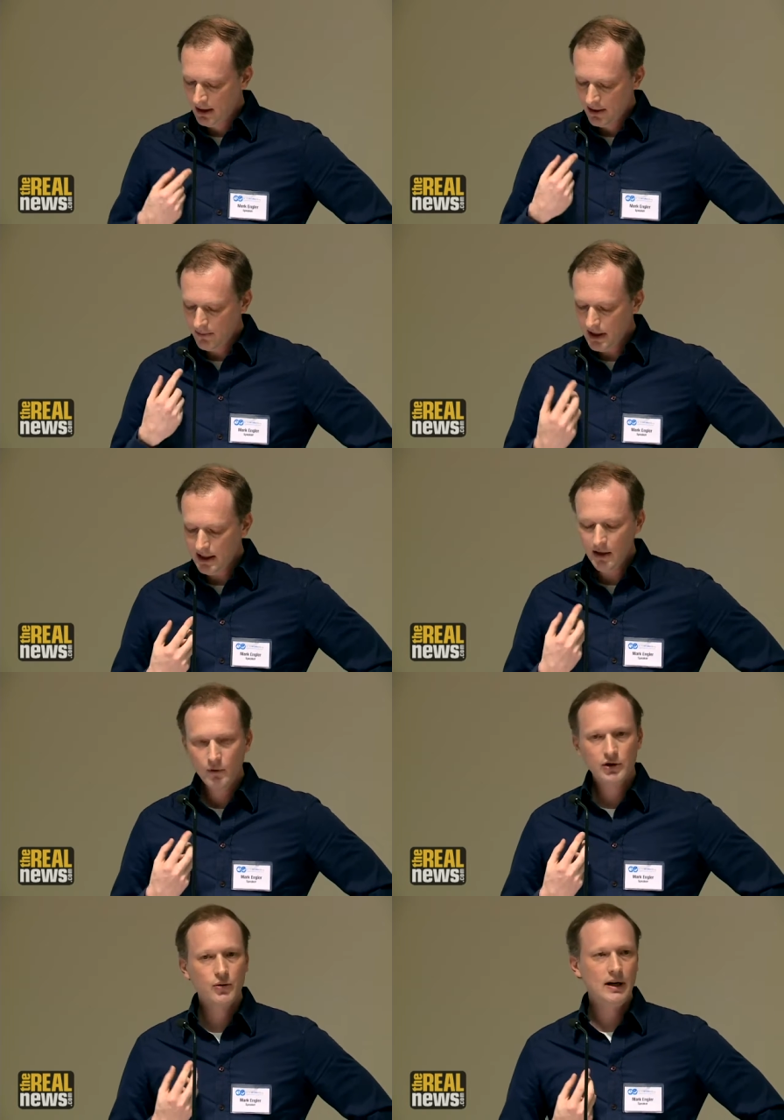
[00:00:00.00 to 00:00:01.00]
the media
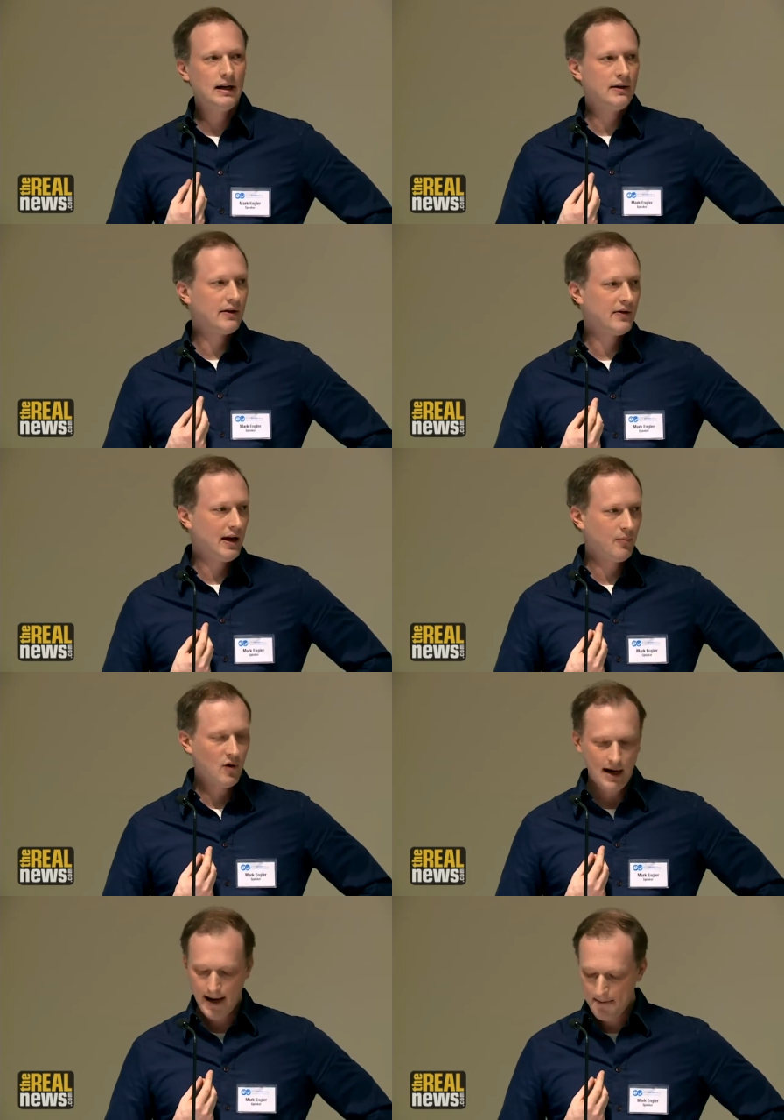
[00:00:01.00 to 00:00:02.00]
would treat it in the same
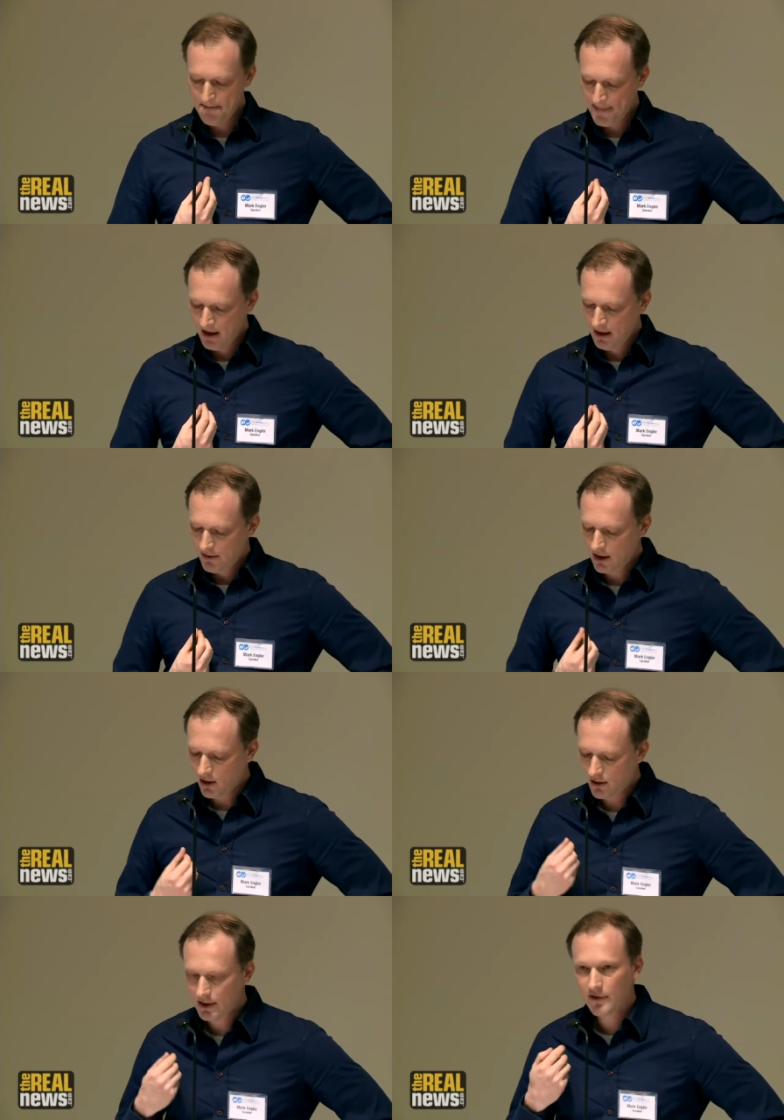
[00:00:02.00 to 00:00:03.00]
way. They
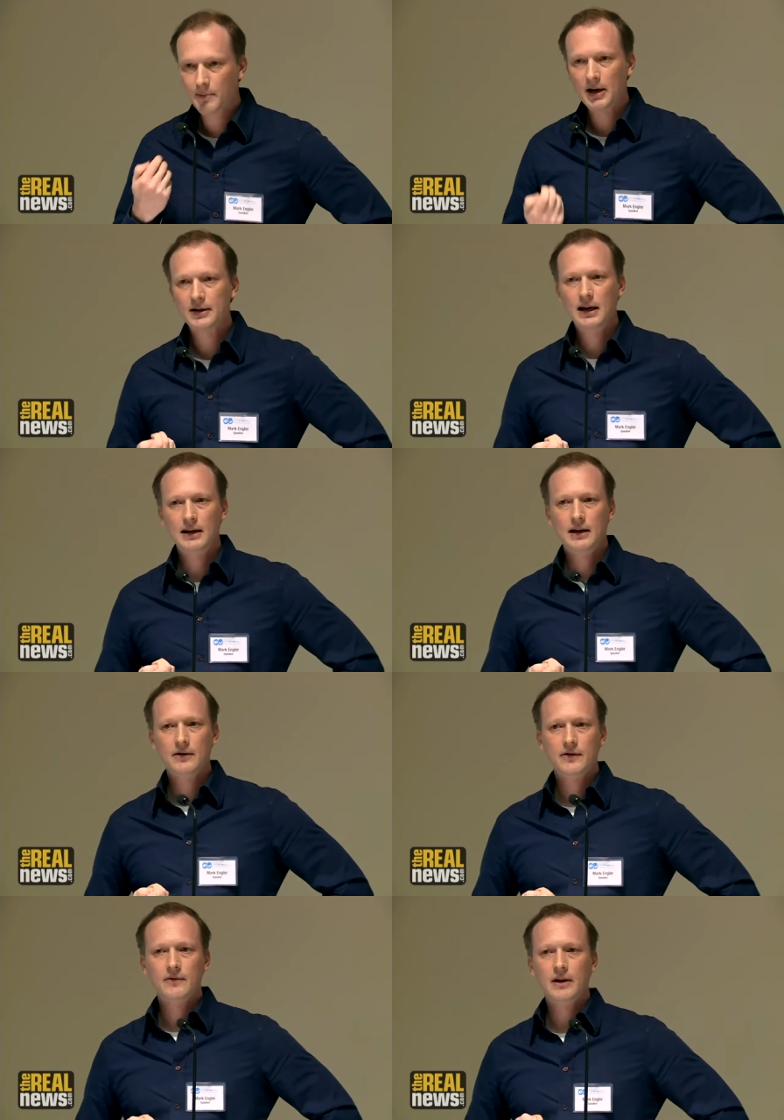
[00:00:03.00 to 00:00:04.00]
called it
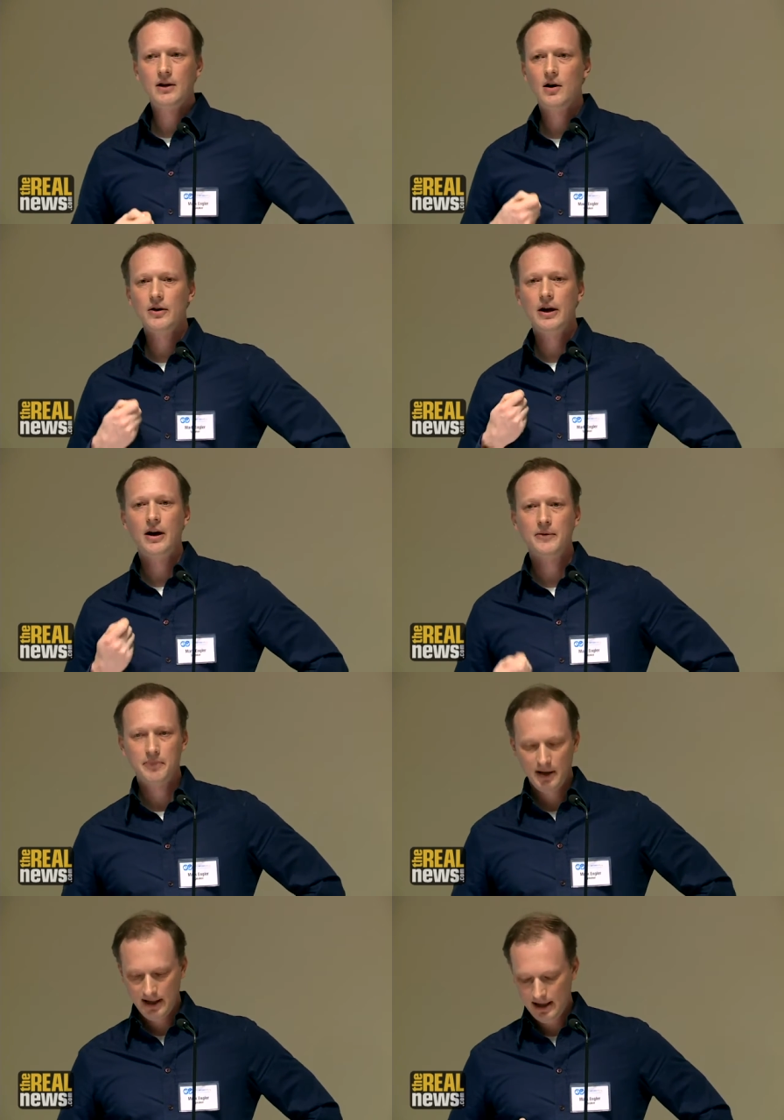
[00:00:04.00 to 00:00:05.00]
spontaneous. They called it
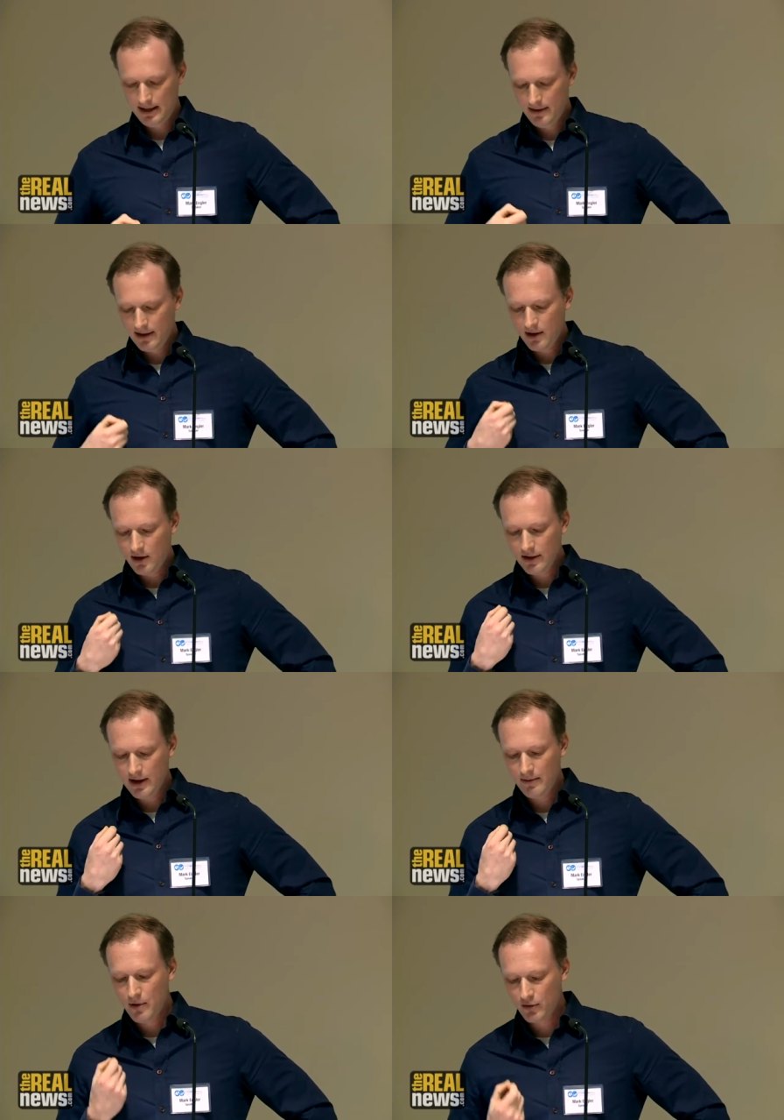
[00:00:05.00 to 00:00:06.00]
unplanned. They called
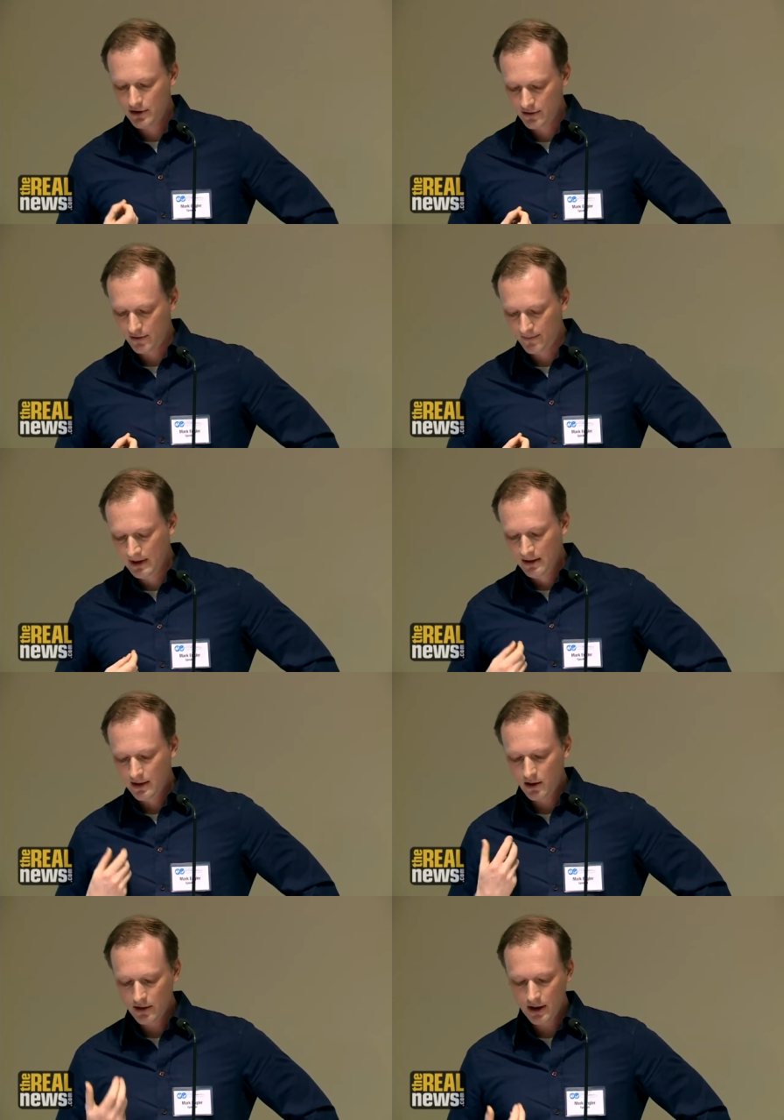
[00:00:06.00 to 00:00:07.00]
it emotional. They
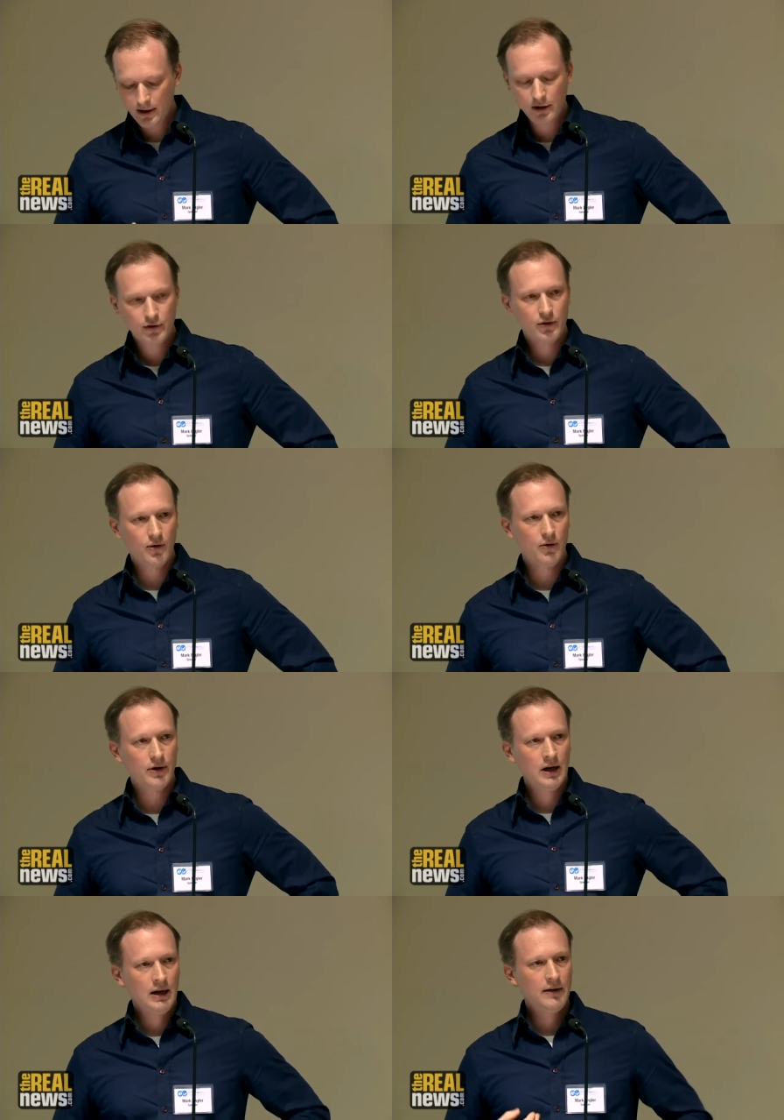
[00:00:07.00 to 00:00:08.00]
called it uncontrolled.
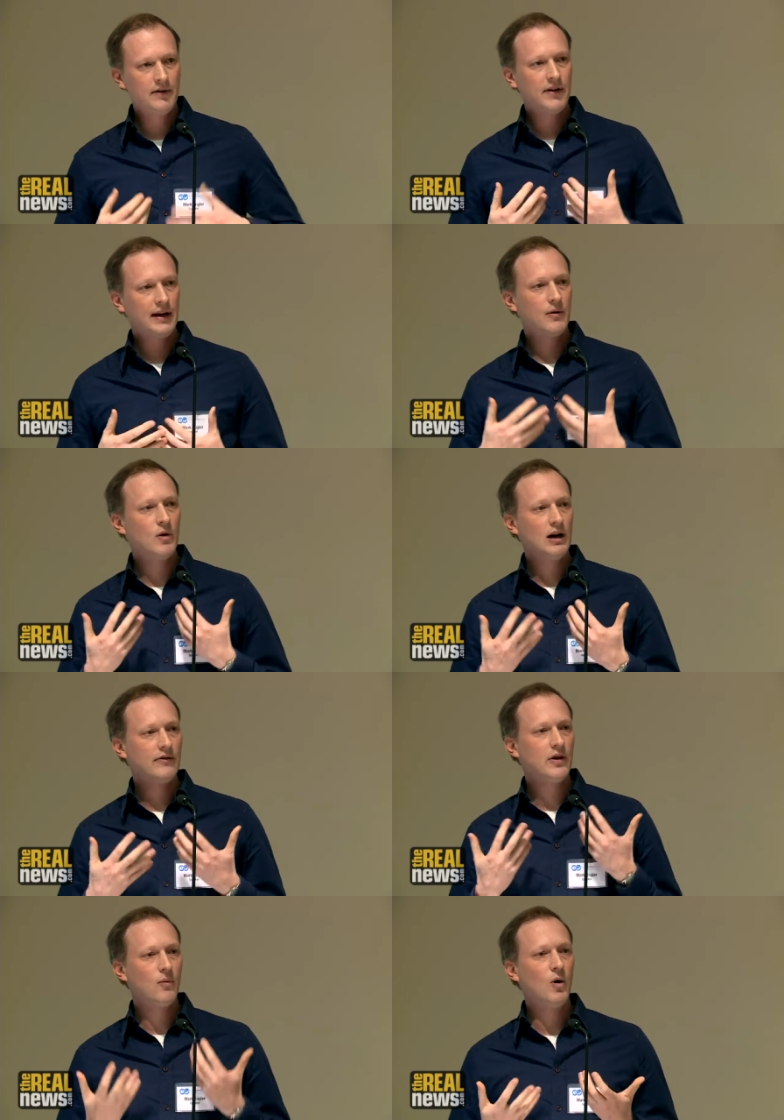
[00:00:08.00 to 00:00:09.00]
They said it
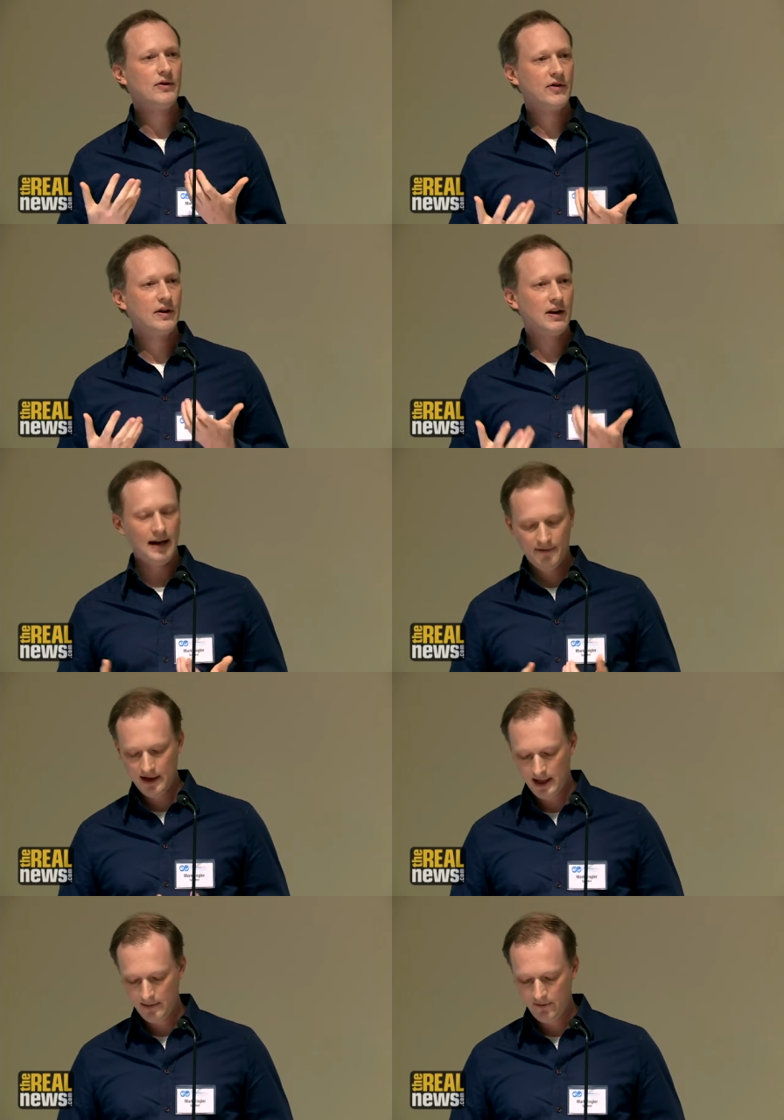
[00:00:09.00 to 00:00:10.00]
was a
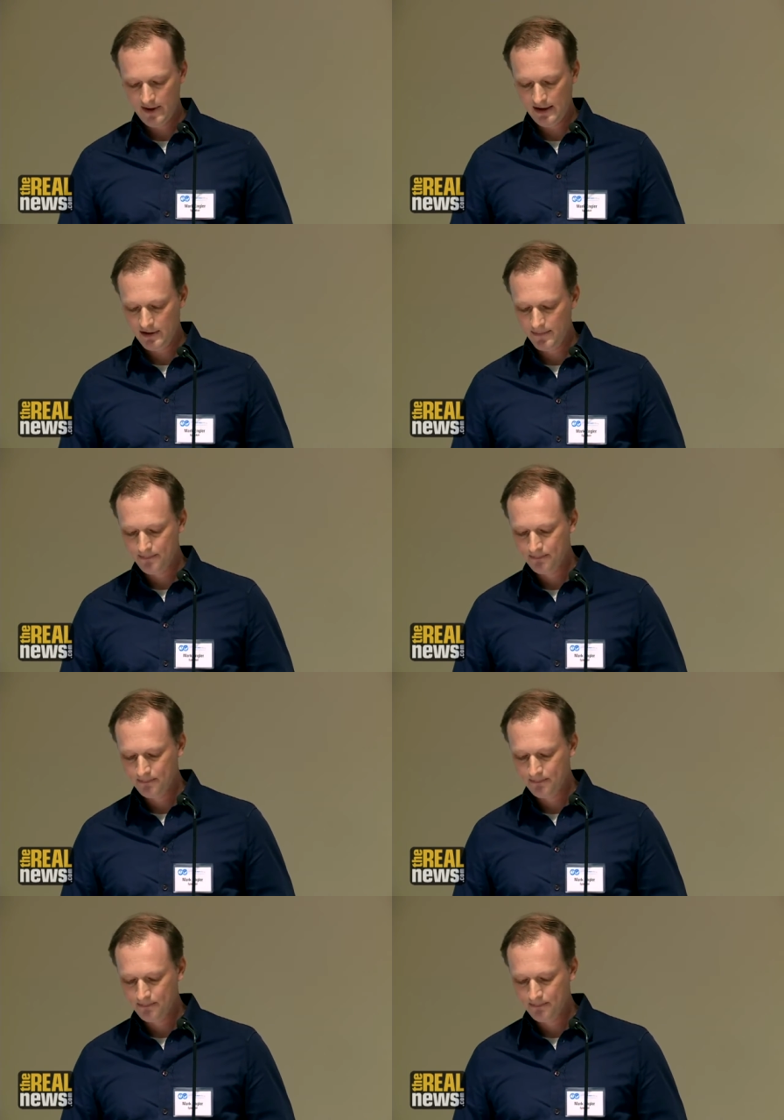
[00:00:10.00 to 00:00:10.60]
once-in-a-lifetime event.